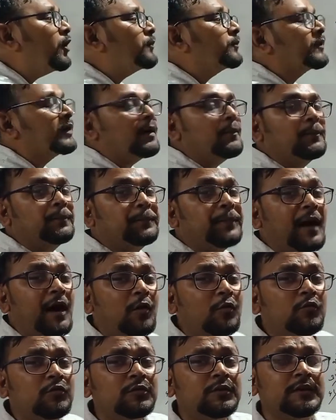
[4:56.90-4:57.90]
of
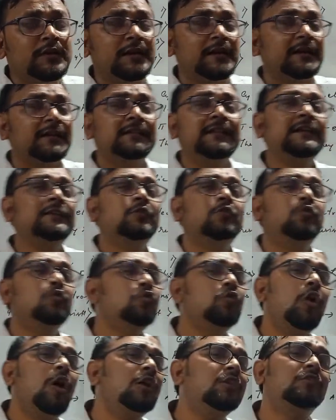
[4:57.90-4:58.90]
compound, they do
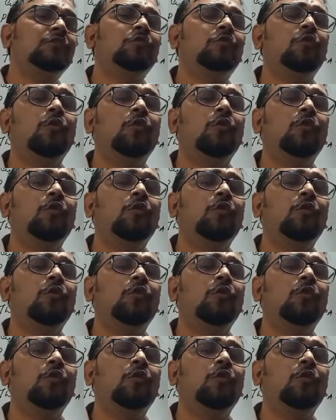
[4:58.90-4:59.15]
not